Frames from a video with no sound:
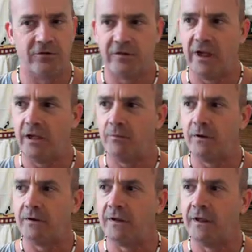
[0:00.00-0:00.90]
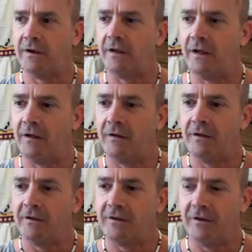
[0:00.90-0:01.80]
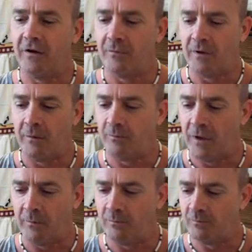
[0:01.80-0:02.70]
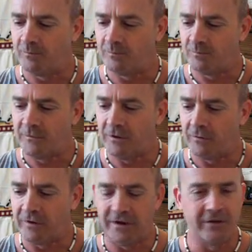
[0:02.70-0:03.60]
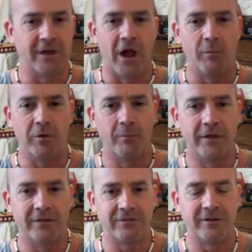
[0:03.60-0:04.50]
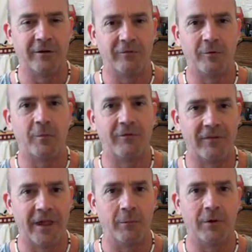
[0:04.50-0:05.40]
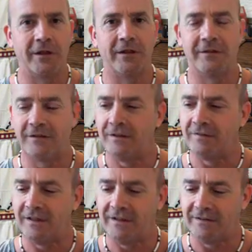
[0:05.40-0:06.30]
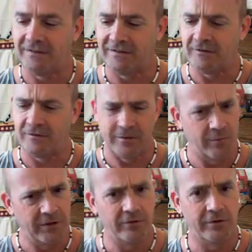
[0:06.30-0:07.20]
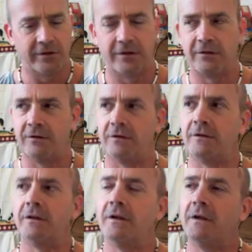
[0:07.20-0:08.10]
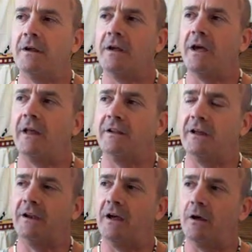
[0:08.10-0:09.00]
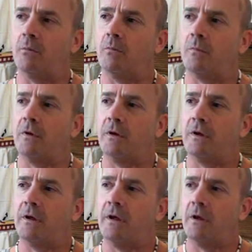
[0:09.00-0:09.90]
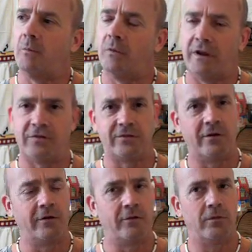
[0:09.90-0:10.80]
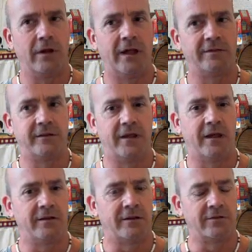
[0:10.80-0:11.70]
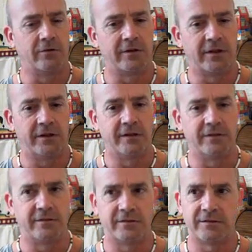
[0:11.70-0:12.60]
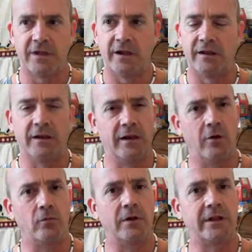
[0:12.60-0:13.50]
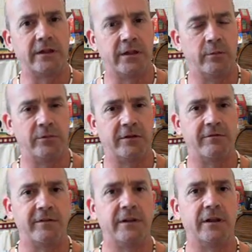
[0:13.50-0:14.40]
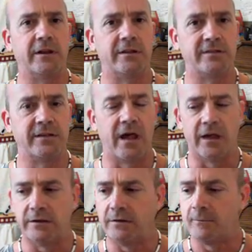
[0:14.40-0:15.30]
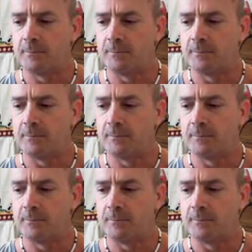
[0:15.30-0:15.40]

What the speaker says: shape, and I'm getting compliments, from my family and things, and say, man, you're looking good. And then, but I started realizing I started getting this kind of lonely, empty feeling inside.